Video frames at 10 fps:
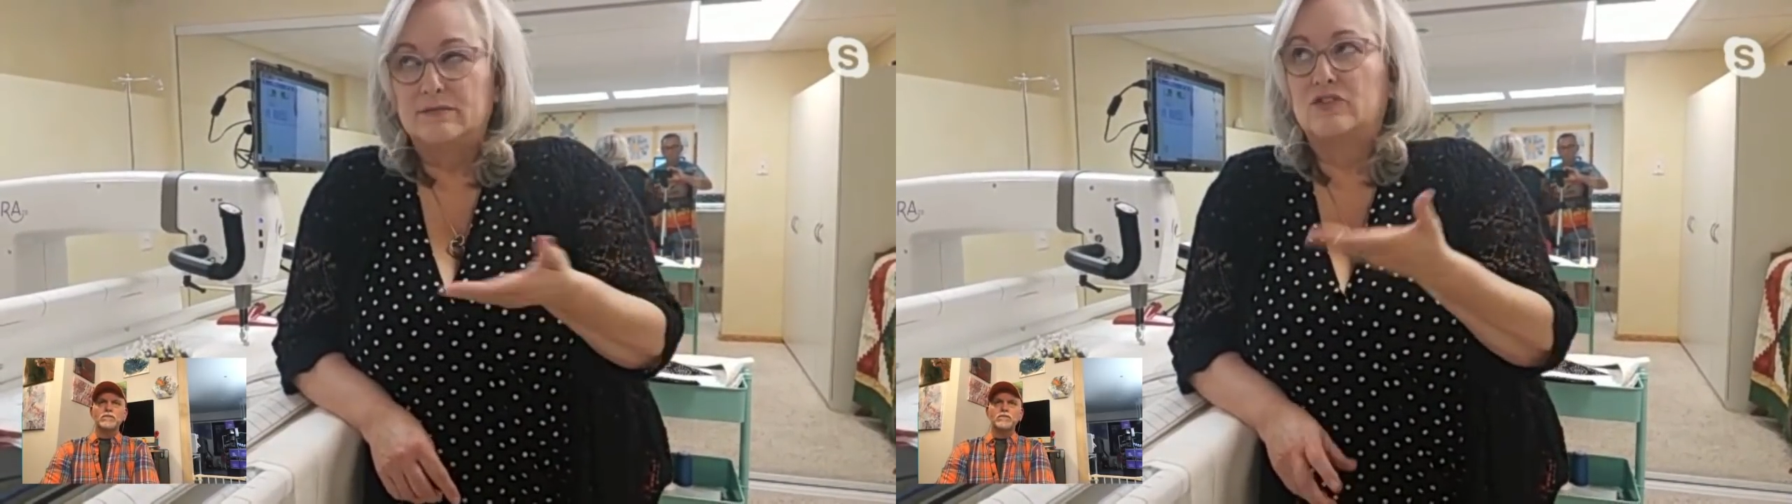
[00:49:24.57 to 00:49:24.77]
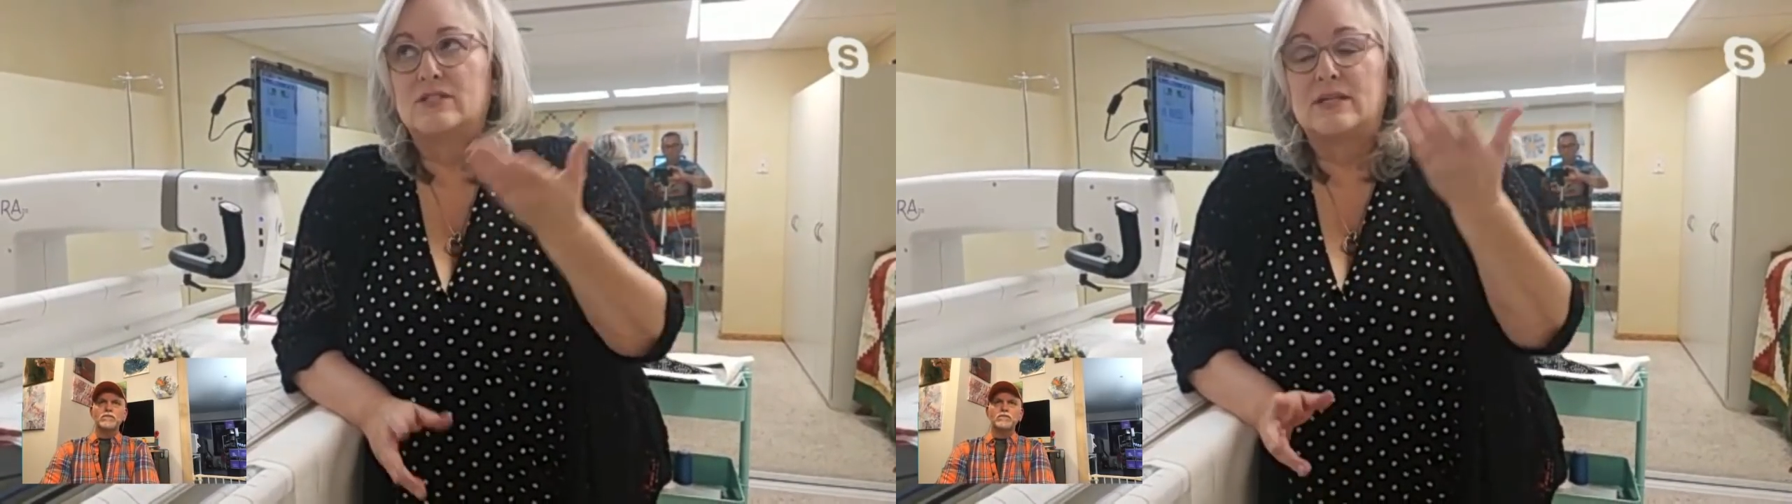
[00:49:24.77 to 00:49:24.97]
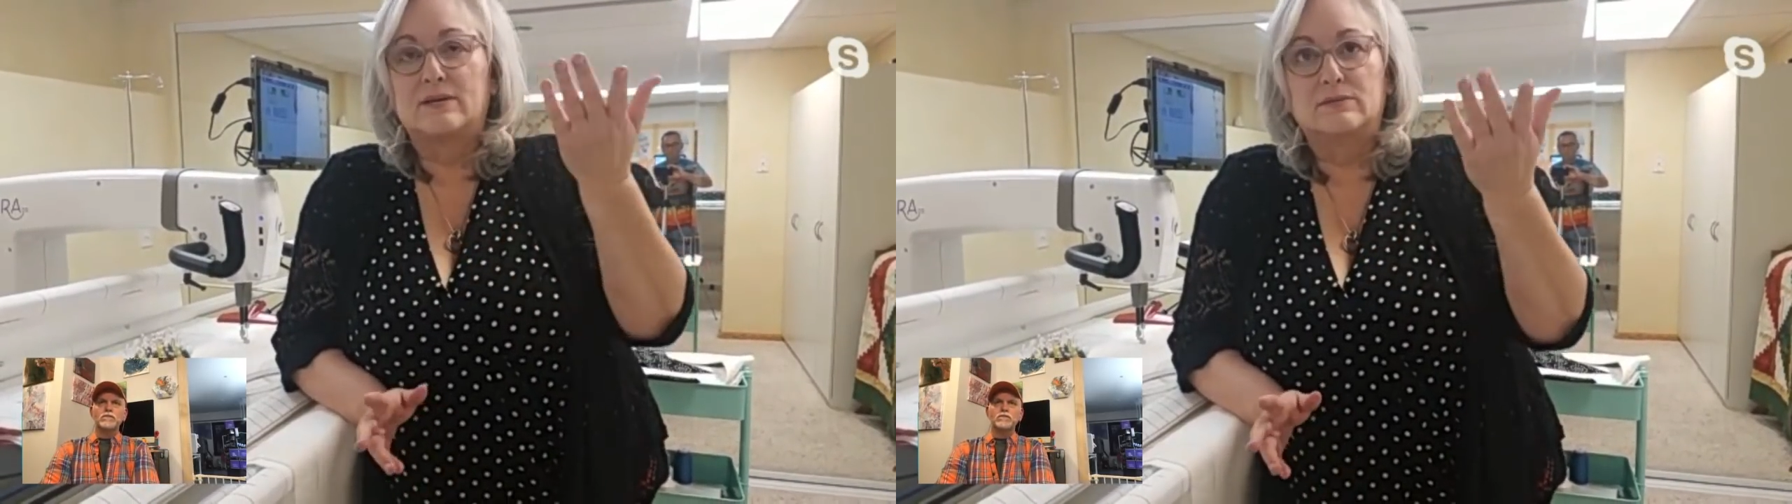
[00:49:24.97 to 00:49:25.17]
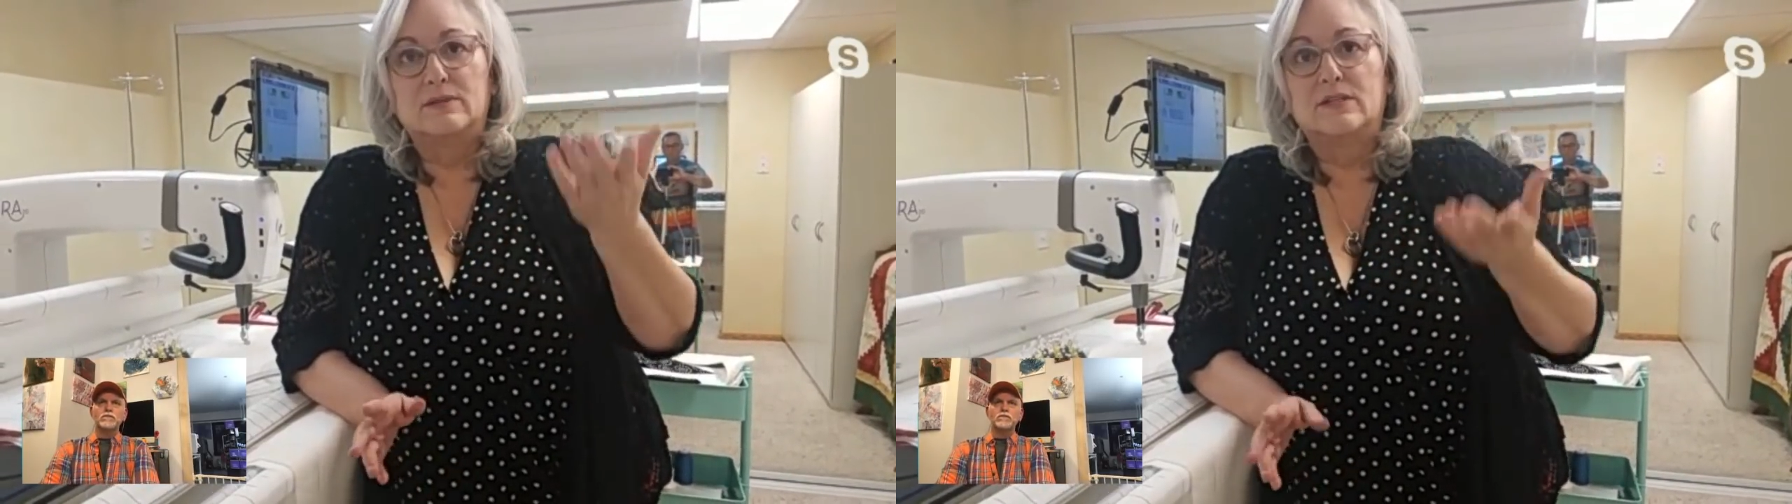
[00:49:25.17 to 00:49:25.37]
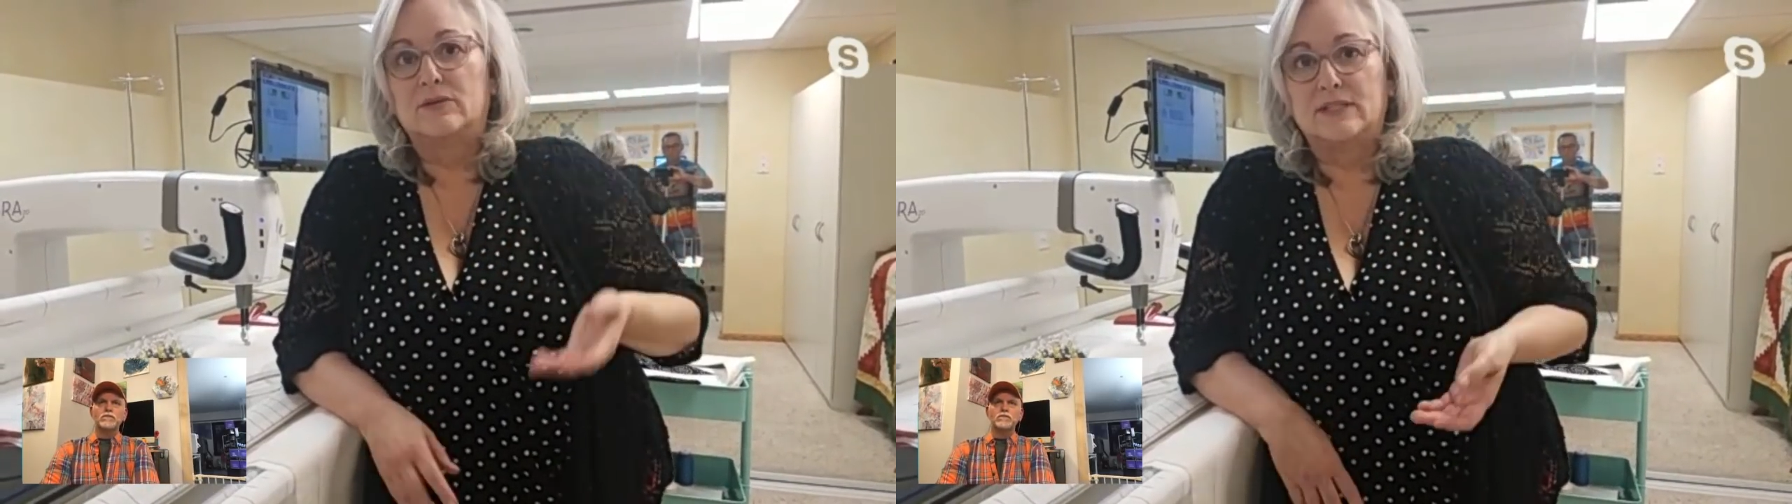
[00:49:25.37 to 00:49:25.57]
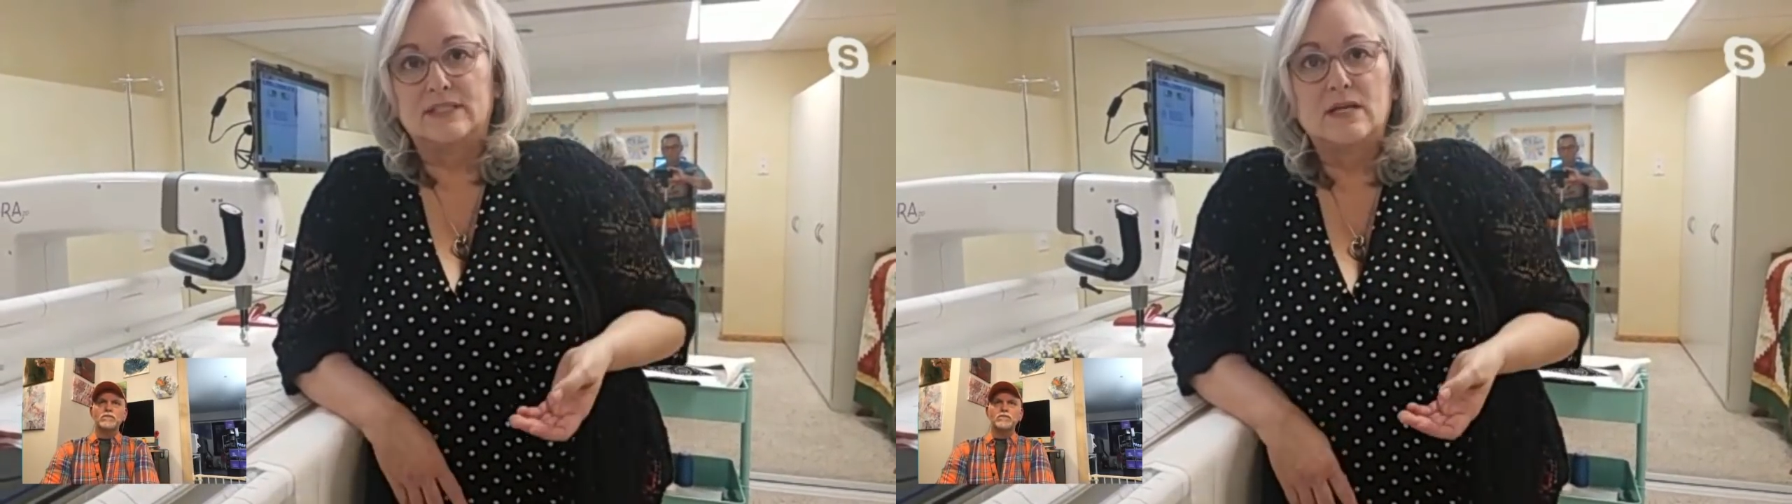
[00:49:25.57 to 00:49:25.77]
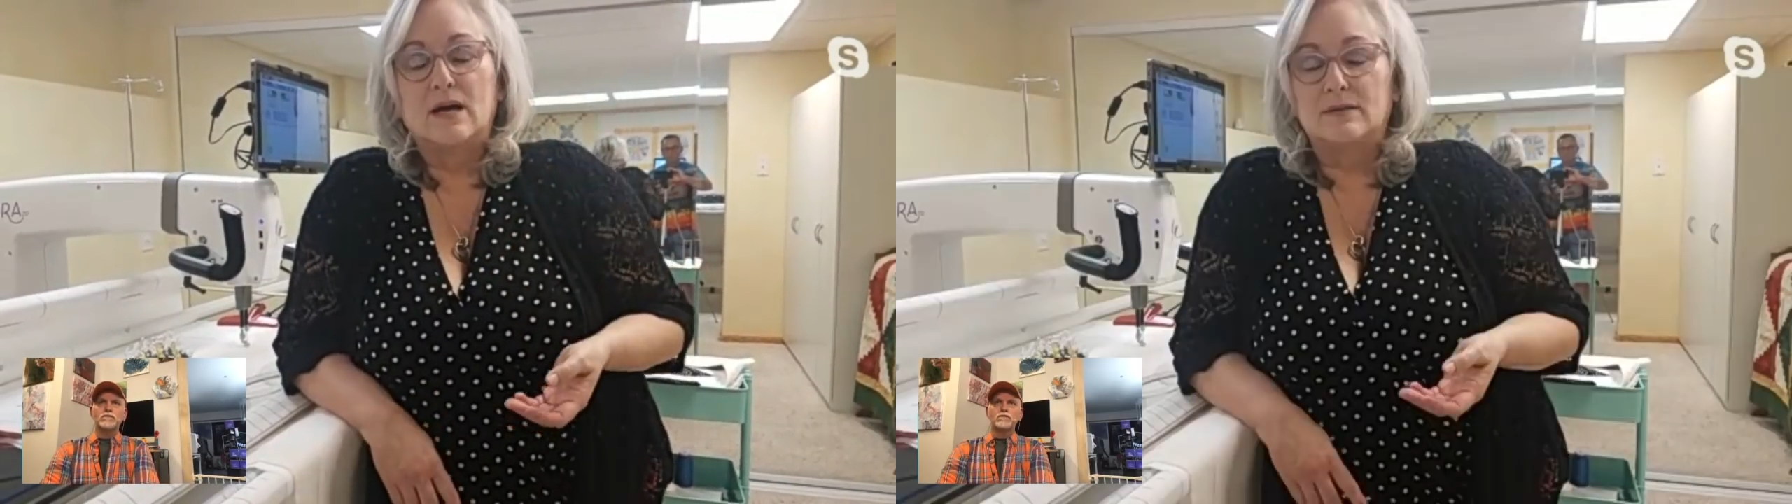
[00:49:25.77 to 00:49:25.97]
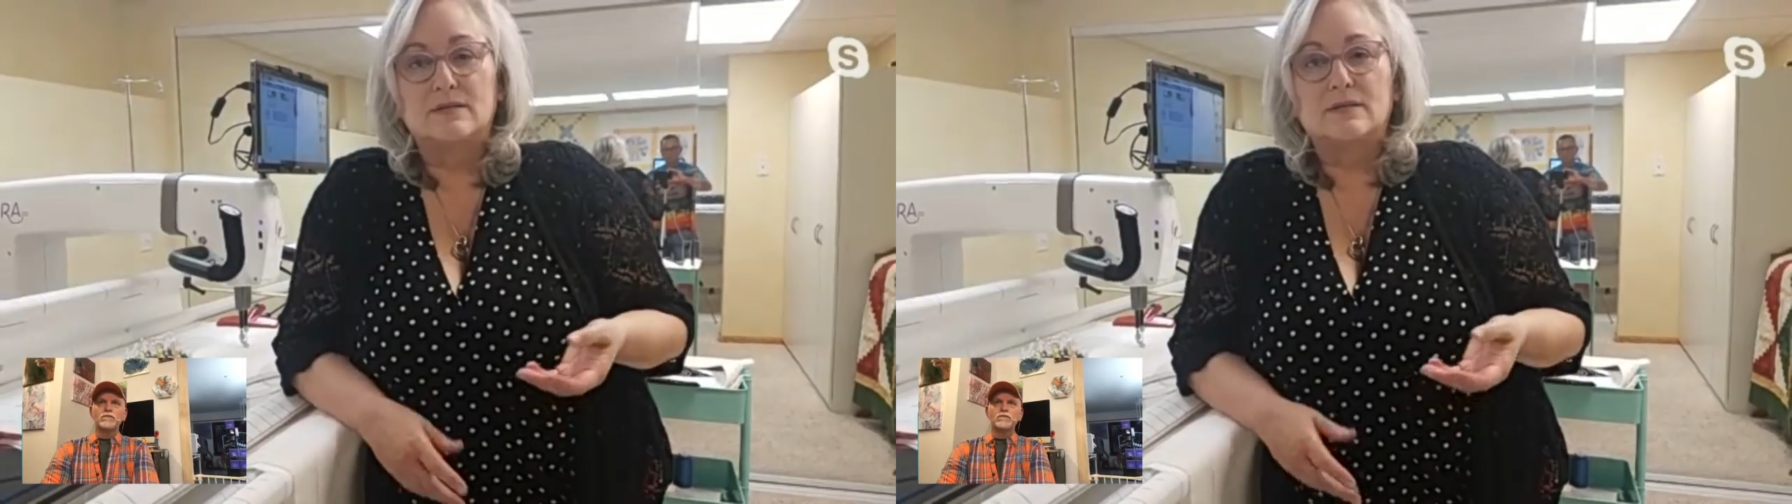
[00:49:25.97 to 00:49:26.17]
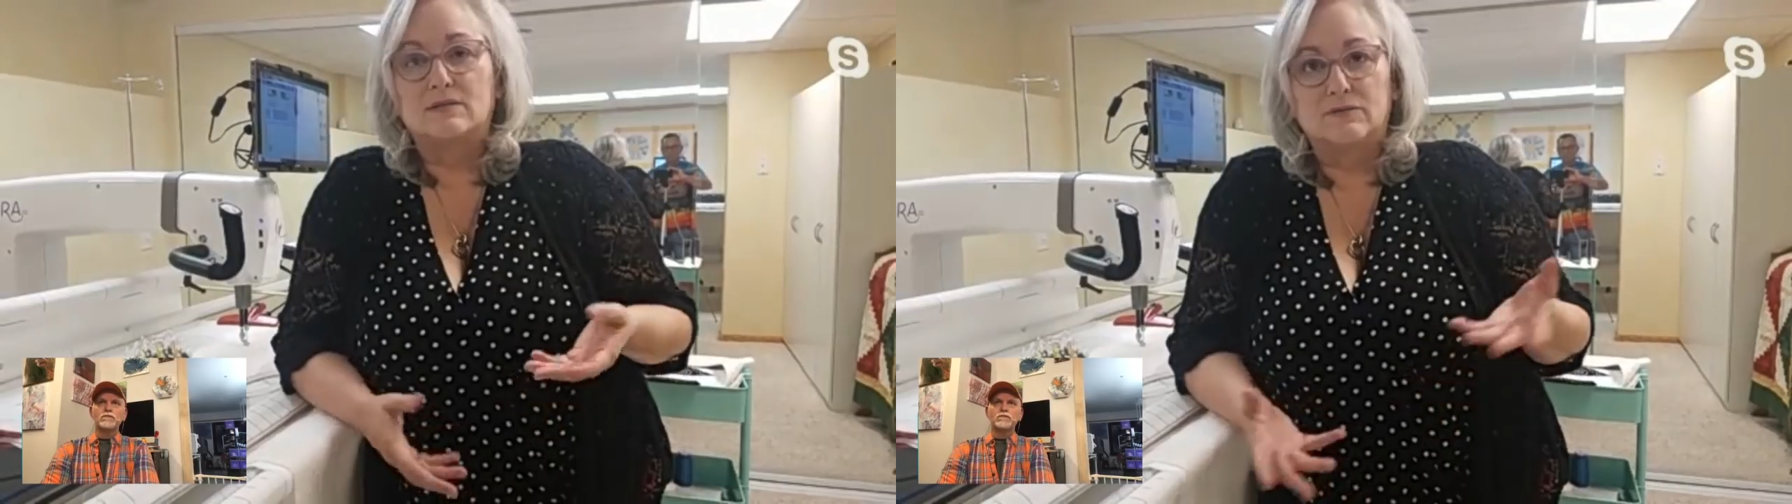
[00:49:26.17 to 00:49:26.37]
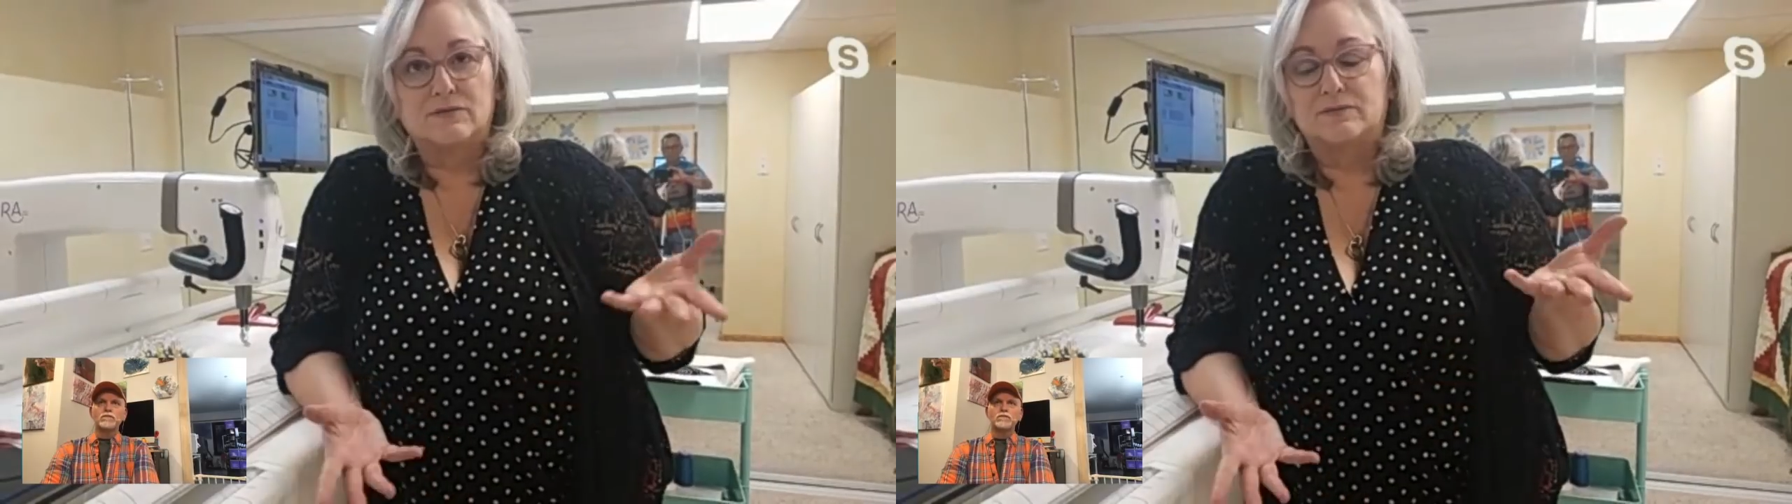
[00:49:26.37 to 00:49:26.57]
just like literally tons of